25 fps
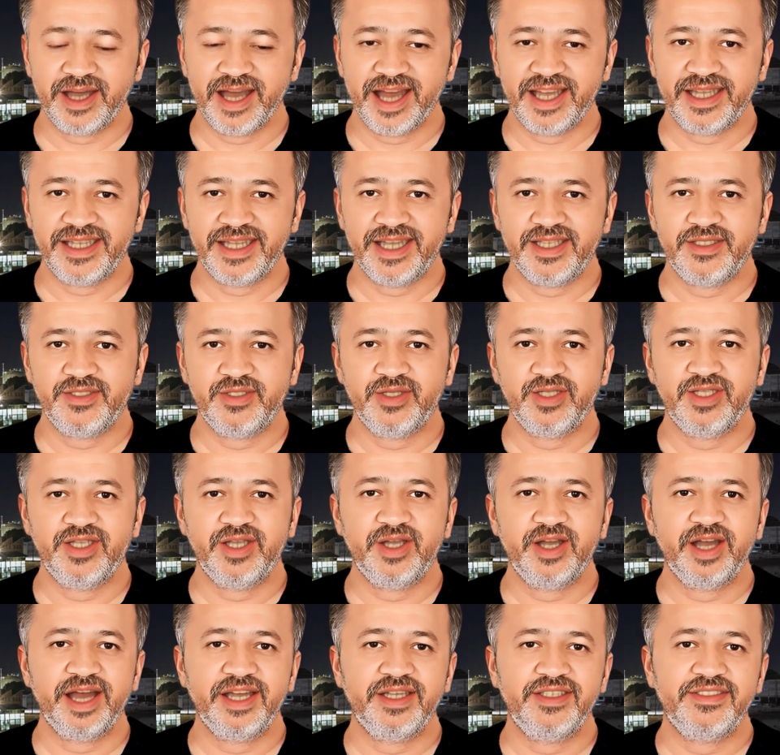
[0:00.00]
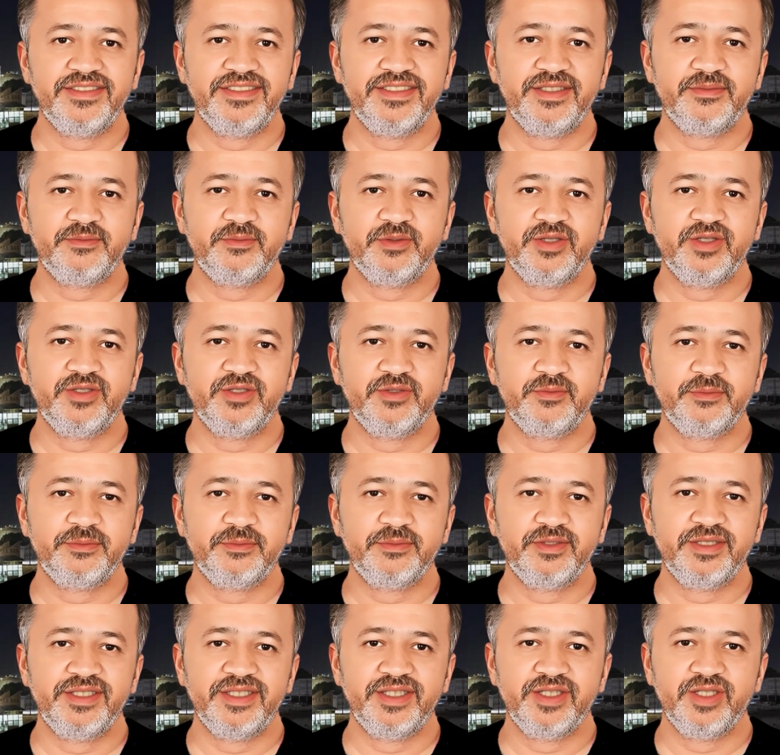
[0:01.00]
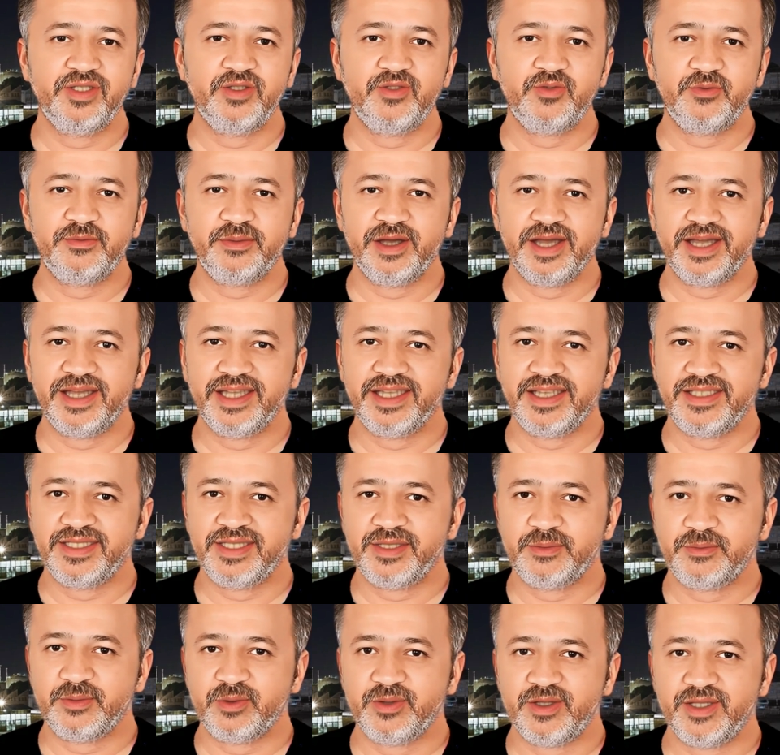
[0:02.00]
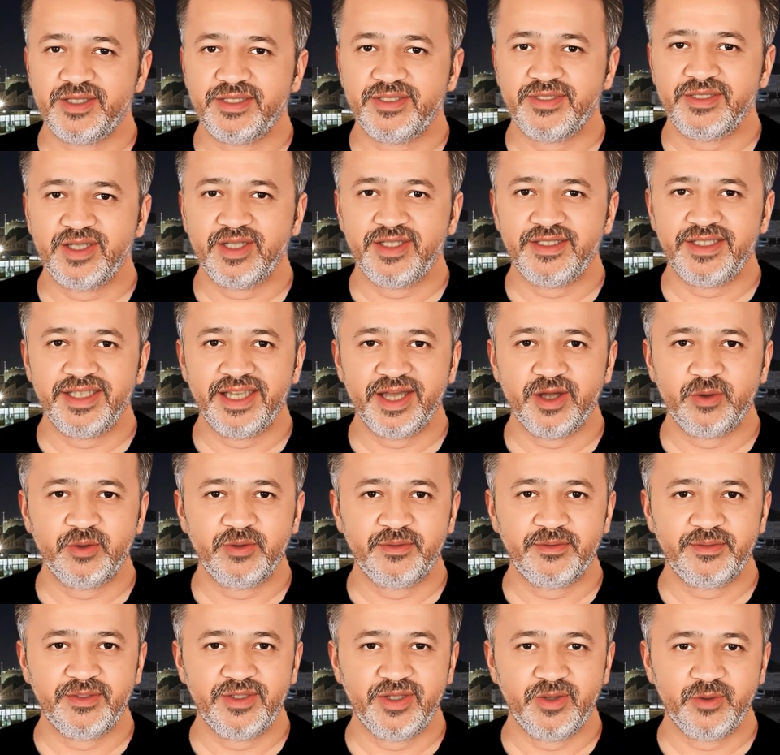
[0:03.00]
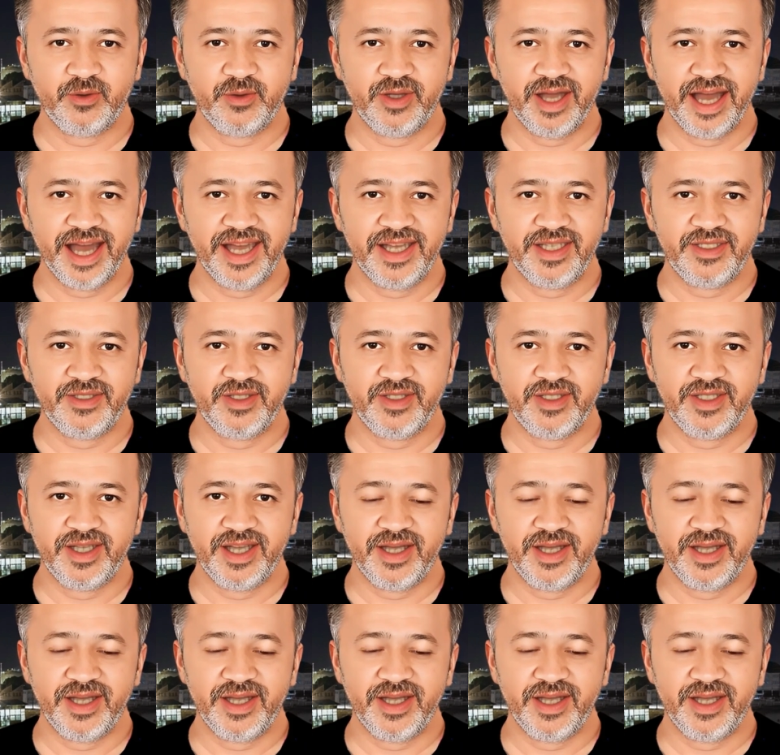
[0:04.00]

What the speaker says: An engineer had a similar, but less dramatic experience on a liquid-filled reactor